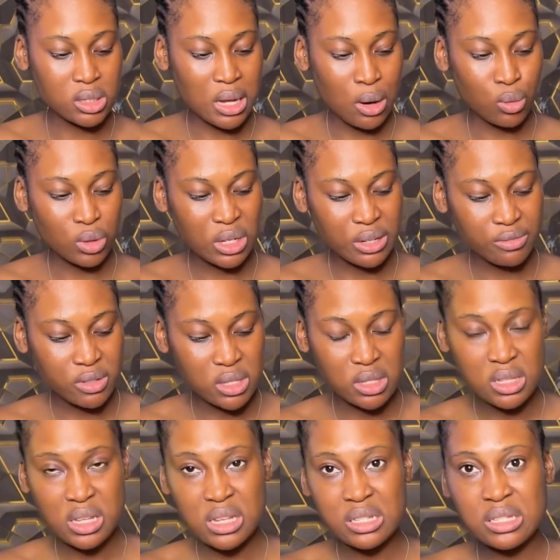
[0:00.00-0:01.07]
I'll give
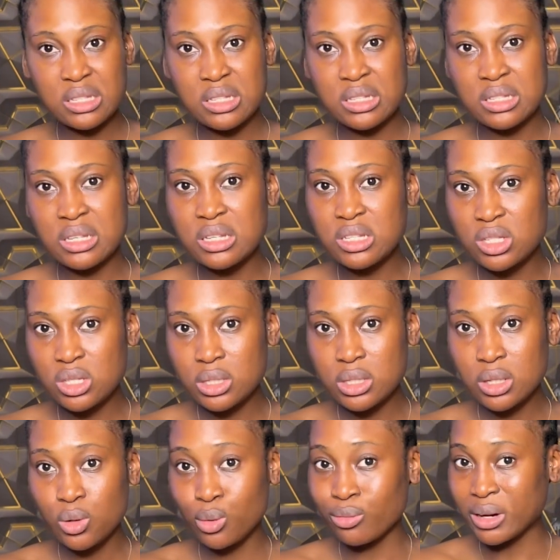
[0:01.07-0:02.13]
this a
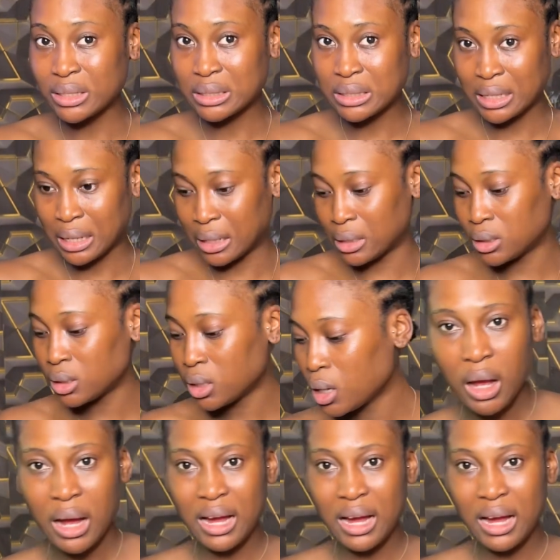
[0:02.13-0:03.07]
6 over 10.